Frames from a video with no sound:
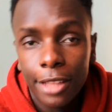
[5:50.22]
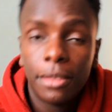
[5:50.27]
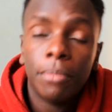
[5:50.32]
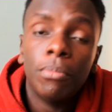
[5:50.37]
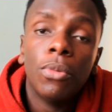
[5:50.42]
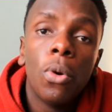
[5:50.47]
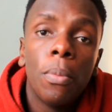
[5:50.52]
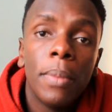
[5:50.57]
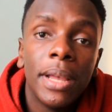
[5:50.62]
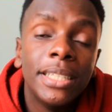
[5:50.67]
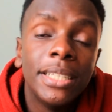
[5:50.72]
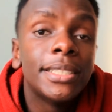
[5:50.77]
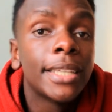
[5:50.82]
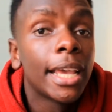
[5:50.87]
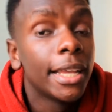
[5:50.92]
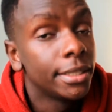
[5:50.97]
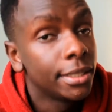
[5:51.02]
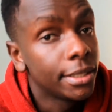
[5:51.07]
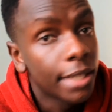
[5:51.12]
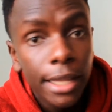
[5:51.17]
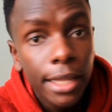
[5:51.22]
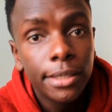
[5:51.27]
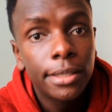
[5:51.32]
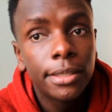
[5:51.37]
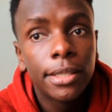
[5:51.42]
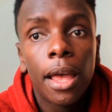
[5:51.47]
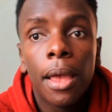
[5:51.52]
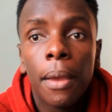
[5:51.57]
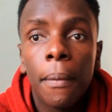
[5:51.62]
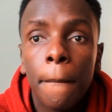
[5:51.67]
the moment is
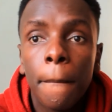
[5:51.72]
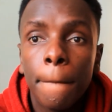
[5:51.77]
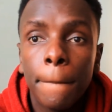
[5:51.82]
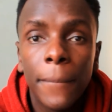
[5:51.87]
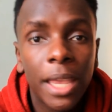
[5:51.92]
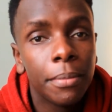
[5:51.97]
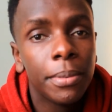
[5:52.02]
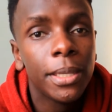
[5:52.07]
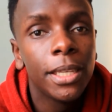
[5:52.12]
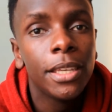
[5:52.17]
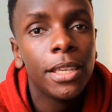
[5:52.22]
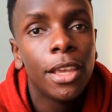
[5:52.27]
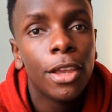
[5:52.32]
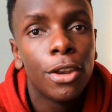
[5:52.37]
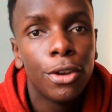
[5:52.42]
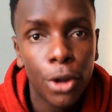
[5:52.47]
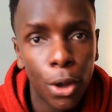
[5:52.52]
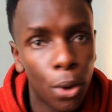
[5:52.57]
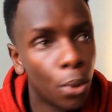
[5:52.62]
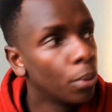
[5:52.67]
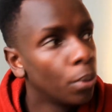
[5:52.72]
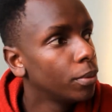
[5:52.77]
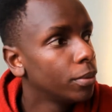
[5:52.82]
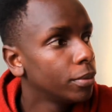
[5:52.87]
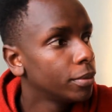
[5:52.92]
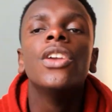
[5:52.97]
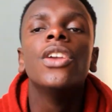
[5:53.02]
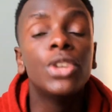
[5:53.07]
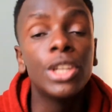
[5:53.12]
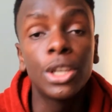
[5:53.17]
yes, maybe no.
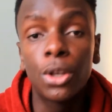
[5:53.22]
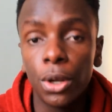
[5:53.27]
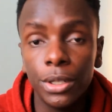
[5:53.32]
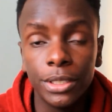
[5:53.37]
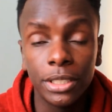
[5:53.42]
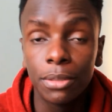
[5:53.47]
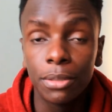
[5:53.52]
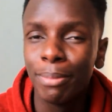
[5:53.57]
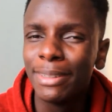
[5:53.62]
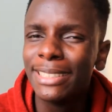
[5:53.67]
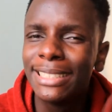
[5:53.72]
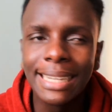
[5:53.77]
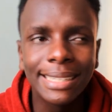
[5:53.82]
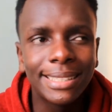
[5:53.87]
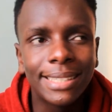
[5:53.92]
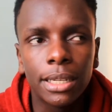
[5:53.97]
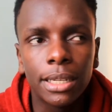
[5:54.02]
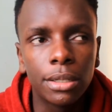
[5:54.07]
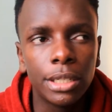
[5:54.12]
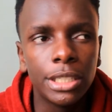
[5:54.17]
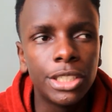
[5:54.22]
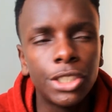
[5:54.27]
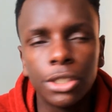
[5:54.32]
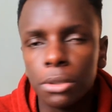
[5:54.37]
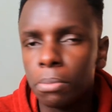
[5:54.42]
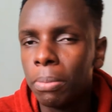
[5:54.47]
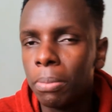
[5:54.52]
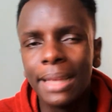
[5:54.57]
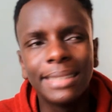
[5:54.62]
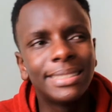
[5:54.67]
Unicorns, majestic creatures,
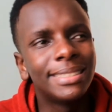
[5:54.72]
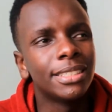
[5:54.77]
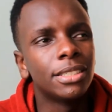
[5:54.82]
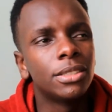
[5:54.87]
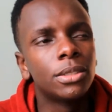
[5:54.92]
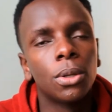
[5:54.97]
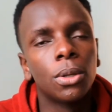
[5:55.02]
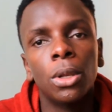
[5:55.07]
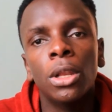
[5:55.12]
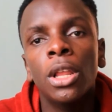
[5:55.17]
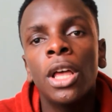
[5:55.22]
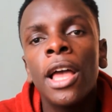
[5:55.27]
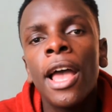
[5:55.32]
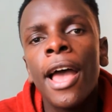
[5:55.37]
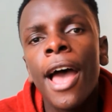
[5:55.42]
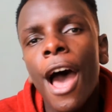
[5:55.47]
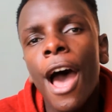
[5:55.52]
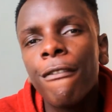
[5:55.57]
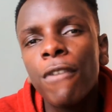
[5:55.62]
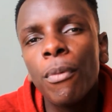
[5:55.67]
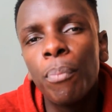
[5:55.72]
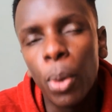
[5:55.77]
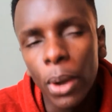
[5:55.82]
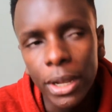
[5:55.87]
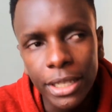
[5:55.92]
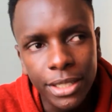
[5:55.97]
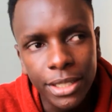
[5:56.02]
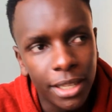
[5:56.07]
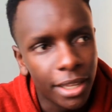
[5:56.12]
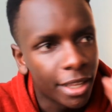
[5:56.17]
bless their soul, have a
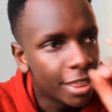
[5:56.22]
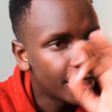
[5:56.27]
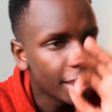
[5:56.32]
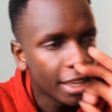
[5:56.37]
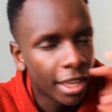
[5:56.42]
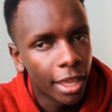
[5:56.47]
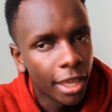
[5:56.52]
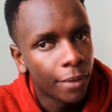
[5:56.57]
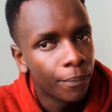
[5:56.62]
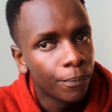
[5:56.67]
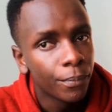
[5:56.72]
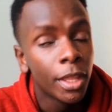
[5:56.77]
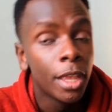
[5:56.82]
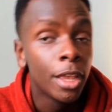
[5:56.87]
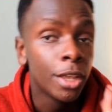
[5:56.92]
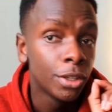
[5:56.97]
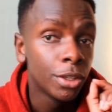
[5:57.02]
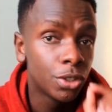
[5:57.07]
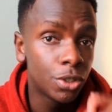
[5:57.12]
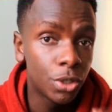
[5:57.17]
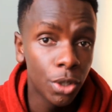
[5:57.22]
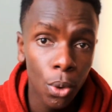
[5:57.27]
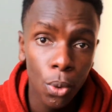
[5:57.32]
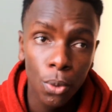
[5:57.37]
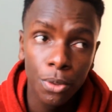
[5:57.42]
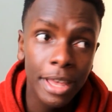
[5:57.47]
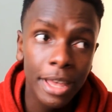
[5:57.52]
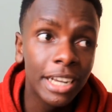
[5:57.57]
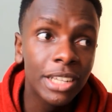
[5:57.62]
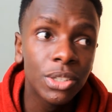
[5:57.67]
pointy thingy.
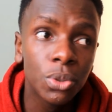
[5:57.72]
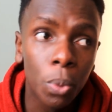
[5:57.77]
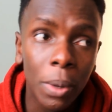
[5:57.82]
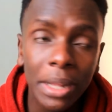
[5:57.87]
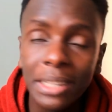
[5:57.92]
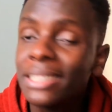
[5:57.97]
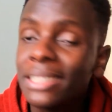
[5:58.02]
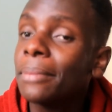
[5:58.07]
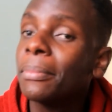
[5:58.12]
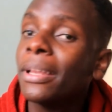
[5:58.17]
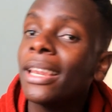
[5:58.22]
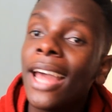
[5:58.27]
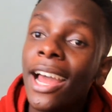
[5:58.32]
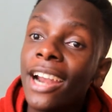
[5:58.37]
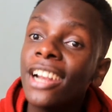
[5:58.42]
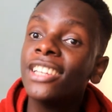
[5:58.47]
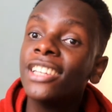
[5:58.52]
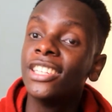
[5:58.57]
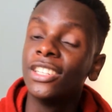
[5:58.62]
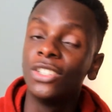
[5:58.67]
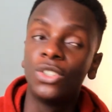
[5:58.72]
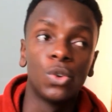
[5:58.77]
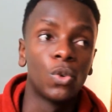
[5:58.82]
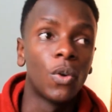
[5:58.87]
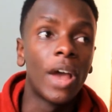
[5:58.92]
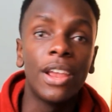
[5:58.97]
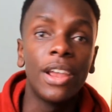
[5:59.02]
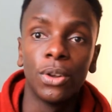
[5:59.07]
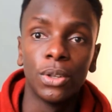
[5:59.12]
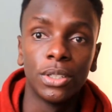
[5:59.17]
So that is one similarity to
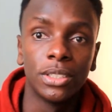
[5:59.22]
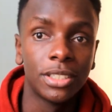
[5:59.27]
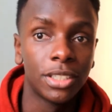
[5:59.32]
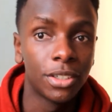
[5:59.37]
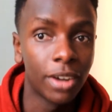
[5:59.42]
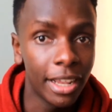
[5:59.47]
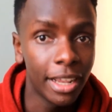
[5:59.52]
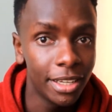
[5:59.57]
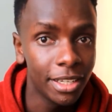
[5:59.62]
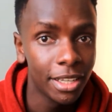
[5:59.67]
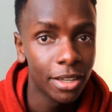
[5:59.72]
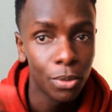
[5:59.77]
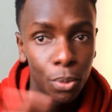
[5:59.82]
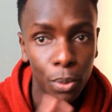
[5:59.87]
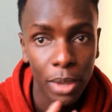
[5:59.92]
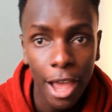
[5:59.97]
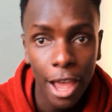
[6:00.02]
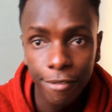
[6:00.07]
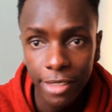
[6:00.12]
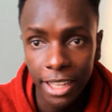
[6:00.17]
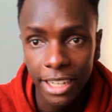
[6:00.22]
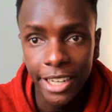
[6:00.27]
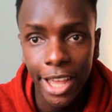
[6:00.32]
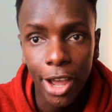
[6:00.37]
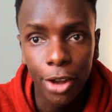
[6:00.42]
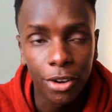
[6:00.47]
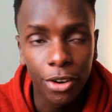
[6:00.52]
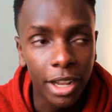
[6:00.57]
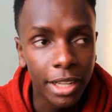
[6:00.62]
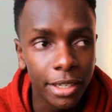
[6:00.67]
rhinos, right? We have that
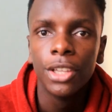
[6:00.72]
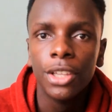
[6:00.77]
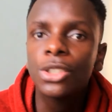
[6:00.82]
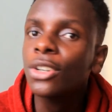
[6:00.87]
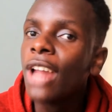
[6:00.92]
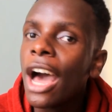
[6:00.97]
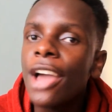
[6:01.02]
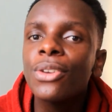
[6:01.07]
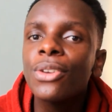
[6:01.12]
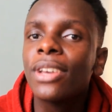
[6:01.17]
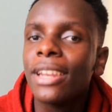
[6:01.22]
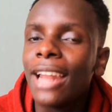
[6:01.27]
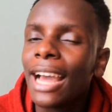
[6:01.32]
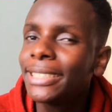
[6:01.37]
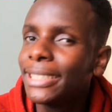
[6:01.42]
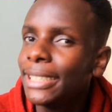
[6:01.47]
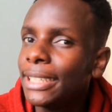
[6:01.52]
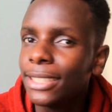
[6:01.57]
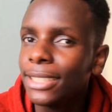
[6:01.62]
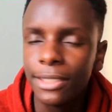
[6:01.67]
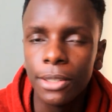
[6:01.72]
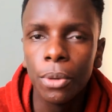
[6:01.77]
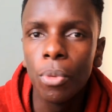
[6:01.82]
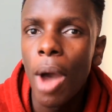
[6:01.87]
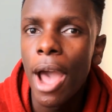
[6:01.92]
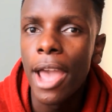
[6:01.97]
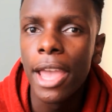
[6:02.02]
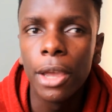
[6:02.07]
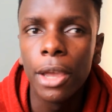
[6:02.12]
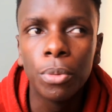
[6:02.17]
down, right? So now you can actually see
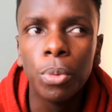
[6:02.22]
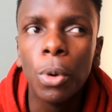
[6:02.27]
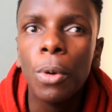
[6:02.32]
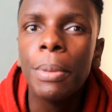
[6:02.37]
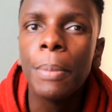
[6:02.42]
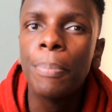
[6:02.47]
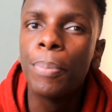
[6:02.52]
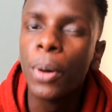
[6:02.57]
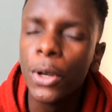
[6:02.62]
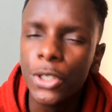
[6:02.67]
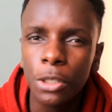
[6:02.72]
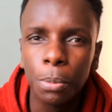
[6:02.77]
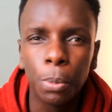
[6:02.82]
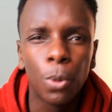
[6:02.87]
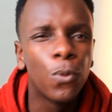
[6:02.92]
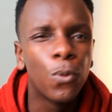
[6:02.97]
why it will be possible